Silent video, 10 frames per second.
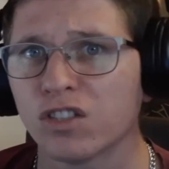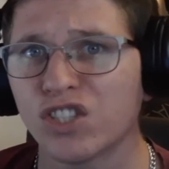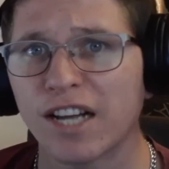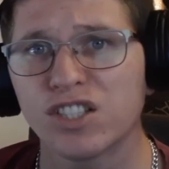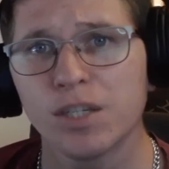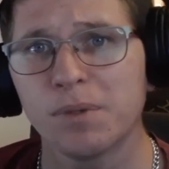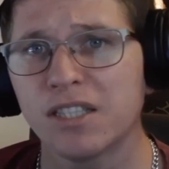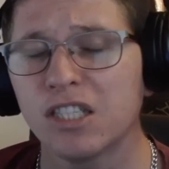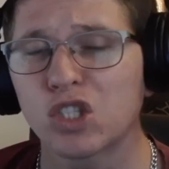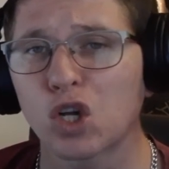
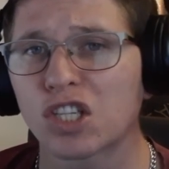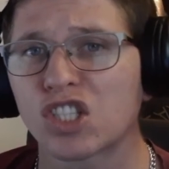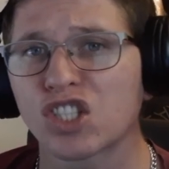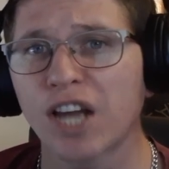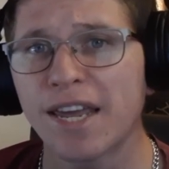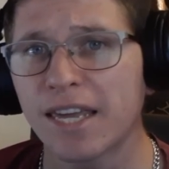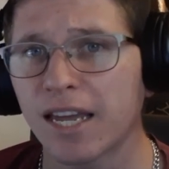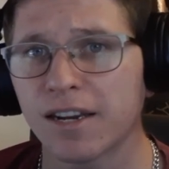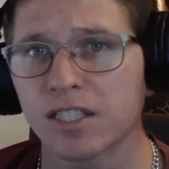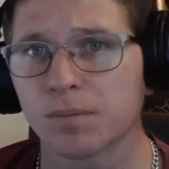ChatGPT started
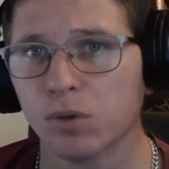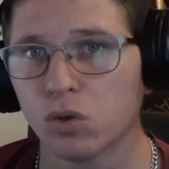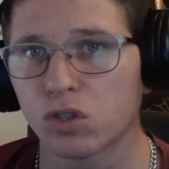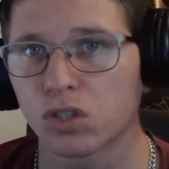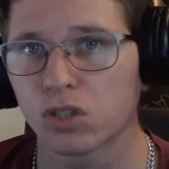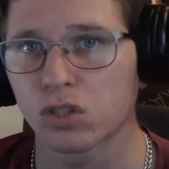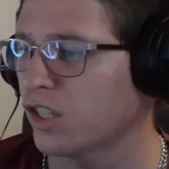shaking in his boots.